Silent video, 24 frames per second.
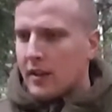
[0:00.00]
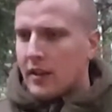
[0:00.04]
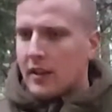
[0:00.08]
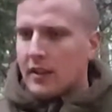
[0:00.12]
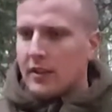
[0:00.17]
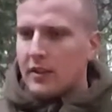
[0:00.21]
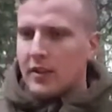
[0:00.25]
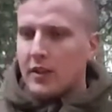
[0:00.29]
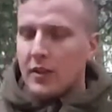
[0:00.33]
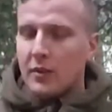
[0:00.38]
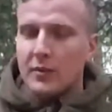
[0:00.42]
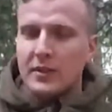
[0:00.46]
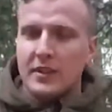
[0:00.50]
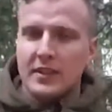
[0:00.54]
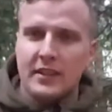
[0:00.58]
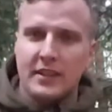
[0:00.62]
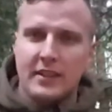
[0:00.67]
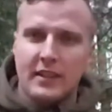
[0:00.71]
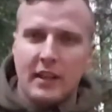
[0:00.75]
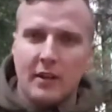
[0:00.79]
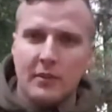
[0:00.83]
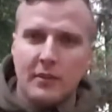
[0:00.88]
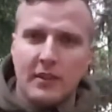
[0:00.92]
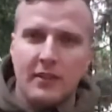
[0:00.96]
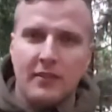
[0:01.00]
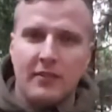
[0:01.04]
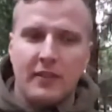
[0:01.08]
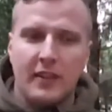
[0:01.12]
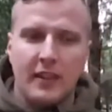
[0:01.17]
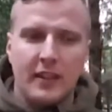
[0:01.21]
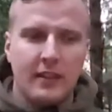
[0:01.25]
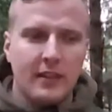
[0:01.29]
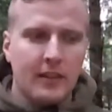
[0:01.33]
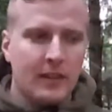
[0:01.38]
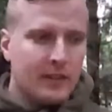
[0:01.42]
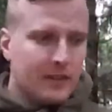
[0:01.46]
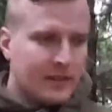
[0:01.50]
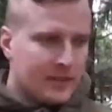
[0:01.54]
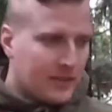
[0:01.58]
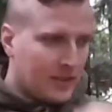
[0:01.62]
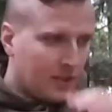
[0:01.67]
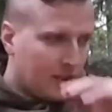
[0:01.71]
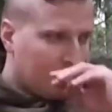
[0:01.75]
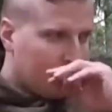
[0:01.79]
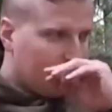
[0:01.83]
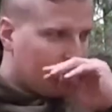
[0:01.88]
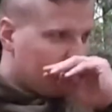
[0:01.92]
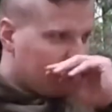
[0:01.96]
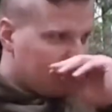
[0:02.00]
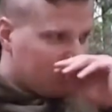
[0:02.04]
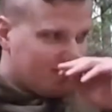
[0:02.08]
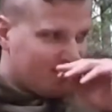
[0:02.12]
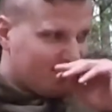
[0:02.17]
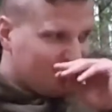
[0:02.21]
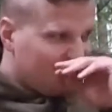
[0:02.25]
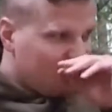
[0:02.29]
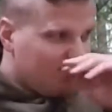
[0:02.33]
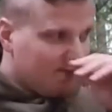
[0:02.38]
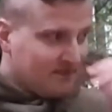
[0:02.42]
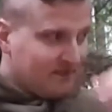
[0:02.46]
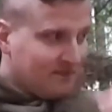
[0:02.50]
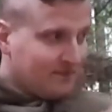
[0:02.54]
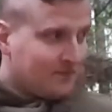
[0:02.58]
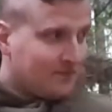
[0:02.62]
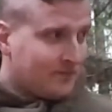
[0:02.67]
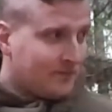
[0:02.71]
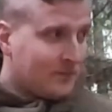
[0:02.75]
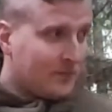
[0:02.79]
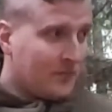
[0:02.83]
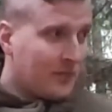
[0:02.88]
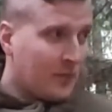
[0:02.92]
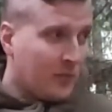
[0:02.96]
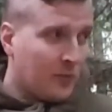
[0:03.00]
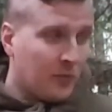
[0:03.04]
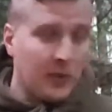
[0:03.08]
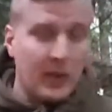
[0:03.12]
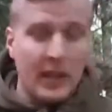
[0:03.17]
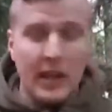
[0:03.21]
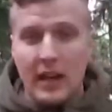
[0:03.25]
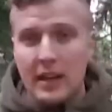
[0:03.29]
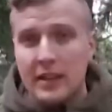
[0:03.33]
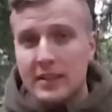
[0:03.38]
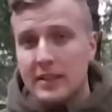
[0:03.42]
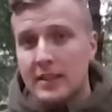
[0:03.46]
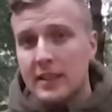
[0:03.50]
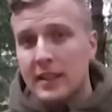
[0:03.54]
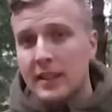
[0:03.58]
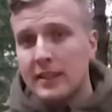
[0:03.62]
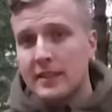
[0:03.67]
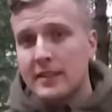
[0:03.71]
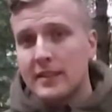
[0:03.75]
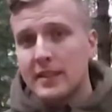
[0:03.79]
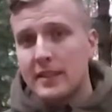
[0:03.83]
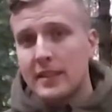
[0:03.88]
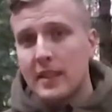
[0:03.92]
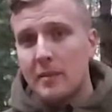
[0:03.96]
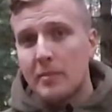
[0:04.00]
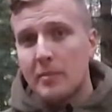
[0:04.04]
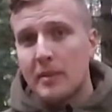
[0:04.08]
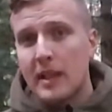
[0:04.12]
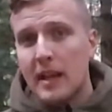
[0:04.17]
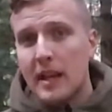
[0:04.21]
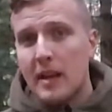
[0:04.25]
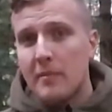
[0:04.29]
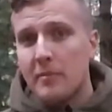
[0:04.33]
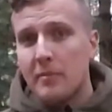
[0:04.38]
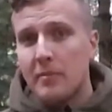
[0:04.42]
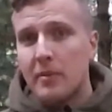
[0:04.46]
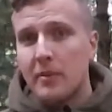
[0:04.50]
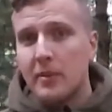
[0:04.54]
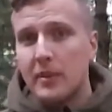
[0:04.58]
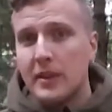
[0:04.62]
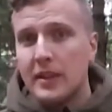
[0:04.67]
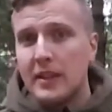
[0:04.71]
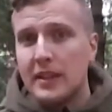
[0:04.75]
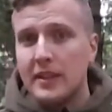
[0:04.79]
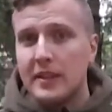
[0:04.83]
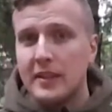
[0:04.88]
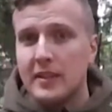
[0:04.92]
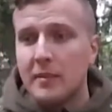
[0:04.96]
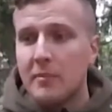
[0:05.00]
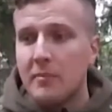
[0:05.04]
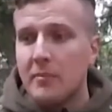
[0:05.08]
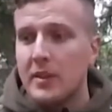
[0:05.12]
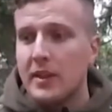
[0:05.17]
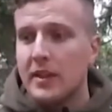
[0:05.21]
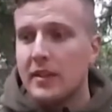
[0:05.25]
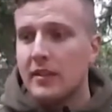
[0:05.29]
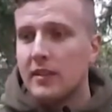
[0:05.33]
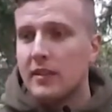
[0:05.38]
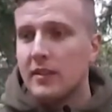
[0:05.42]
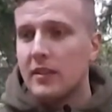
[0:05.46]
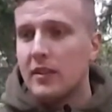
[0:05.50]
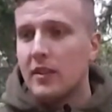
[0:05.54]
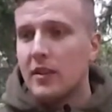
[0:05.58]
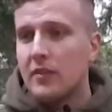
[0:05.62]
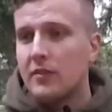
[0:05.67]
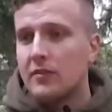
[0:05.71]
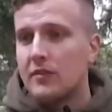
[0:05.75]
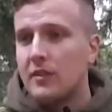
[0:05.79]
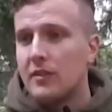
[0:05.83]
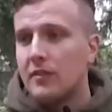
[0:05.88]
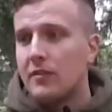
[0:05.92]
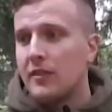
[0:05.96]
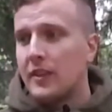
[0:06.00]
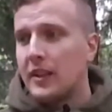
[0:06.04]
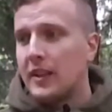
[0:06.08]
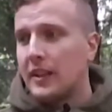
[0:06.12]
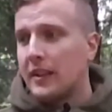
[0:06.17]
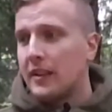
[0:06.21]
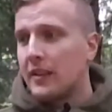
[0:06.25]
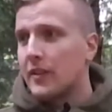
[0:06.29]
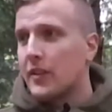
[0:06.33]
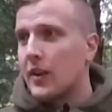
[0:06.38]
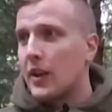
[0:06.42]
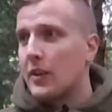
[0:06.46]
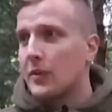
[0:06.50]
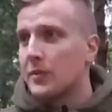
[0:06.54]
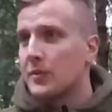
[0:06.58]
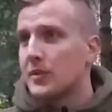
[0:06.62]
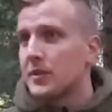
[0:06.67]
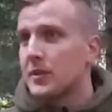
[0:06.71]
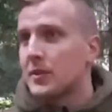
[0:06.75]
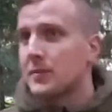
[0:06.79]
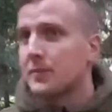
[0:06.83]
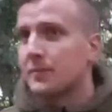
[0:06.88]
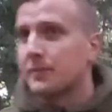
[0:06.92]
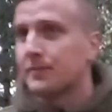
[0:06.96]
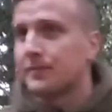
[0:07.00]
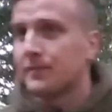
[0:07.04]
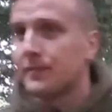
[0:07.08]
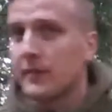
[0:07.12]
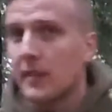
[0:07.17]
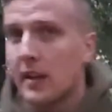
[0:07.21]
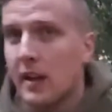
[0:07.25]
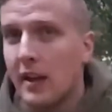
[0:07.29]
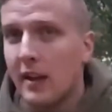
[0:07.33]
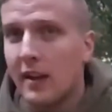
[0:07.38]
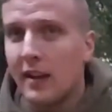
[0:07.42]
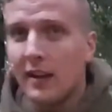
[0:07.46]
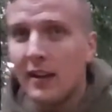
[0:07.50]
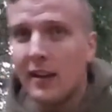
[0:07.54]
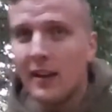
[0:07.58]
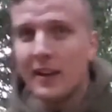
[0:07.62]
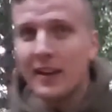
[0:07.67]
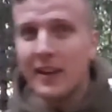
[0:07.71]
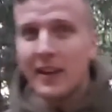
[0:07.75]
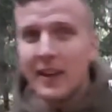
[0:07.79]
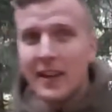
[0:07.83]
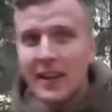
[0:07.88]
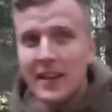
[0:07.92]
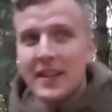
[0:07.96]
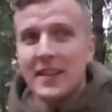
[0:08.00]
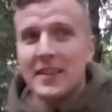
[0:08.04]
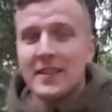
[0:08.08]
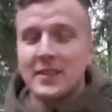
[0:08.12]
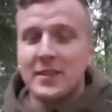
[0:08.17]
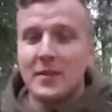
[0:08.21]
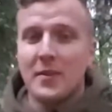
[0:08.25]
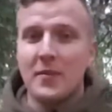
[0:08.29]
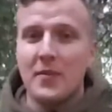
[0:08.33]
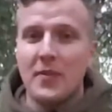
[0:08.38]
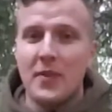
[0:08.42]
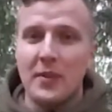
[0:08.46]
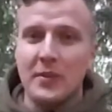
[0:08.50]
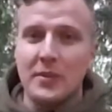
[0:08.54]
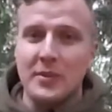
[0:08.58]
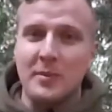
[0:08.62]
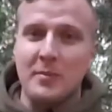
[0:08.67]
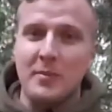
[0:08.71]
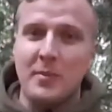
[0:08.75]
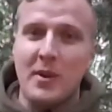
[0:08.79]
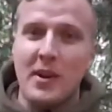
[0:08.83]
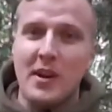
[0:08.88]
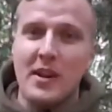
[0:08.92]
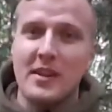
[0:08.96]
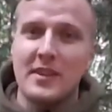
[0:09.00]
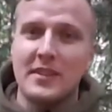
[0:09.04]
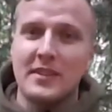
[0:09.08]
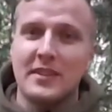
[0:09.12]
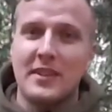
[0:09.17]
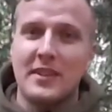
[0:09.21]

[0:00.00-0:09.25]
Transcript: and you know, this is how they feed. So we actually had set up camp in the middle of their feeding grounds. So no surprise,